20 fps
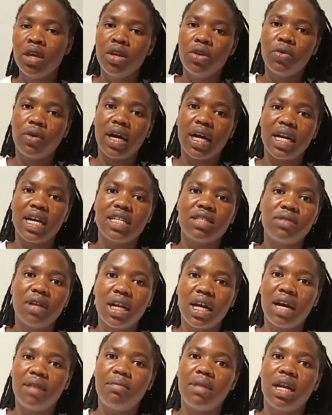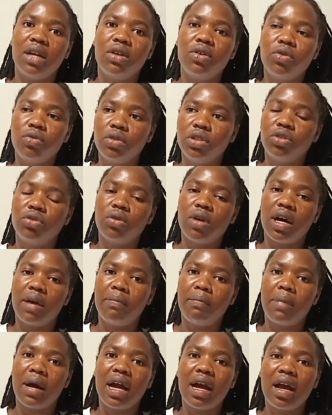You can as well come along with your
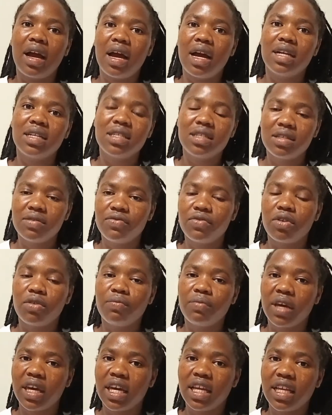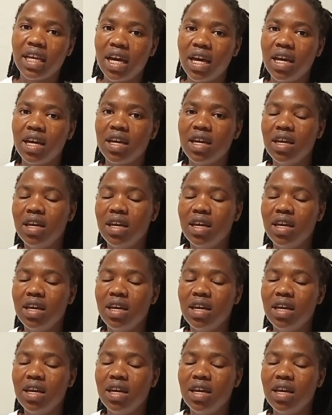bank cards from Kenya.